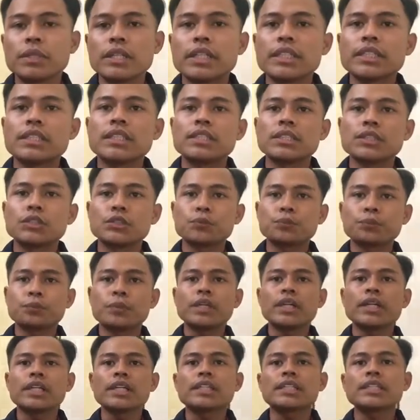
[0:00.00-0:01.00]
Is the
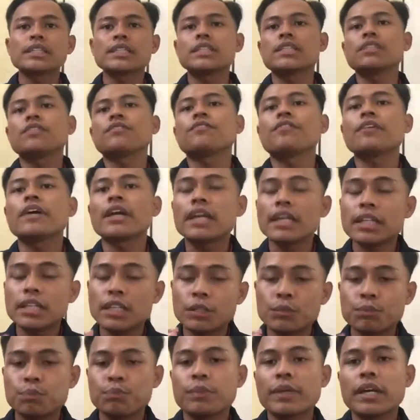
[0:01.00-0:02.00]
spring receive an
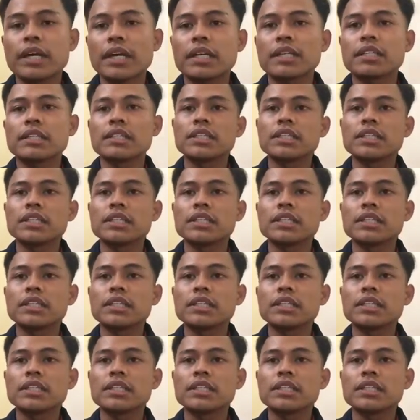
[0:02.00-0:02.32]
impact.